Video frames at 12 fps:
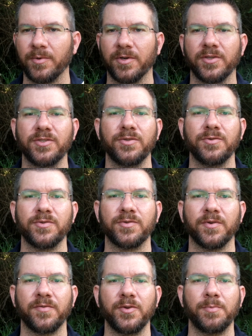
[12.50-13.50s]
I'm going to do
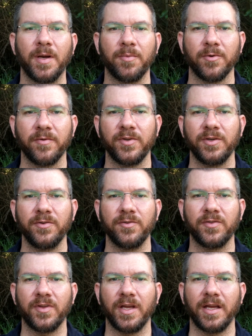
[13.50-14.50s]
a few pepper
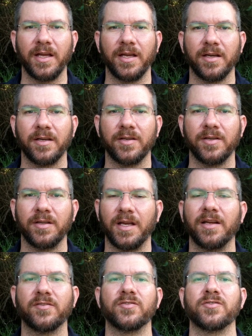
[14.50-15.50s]
reviews and
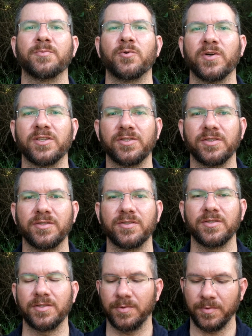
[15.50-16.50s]
answer some
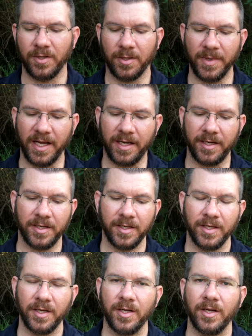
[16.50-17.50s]
questions while I'm at it.
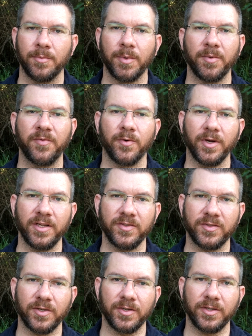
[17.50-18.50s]
But before I get
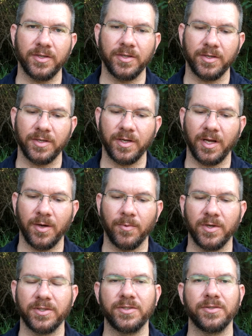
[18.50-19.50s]
started, I
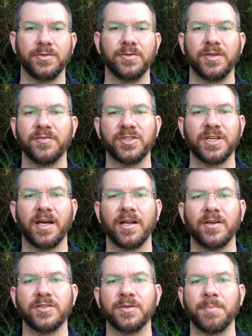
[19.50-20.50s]
want to give a shout
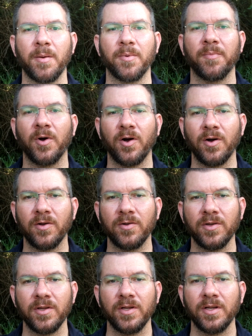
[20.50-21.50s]
out to Pepper
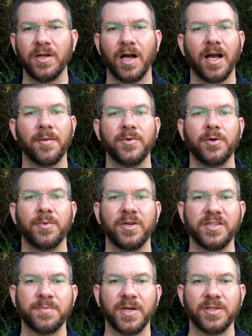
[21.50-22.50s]
Paul, I'm
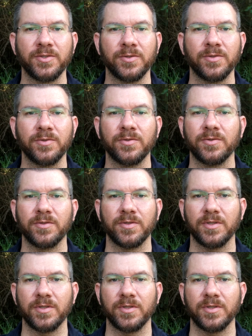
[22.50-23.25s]
Nobody Special,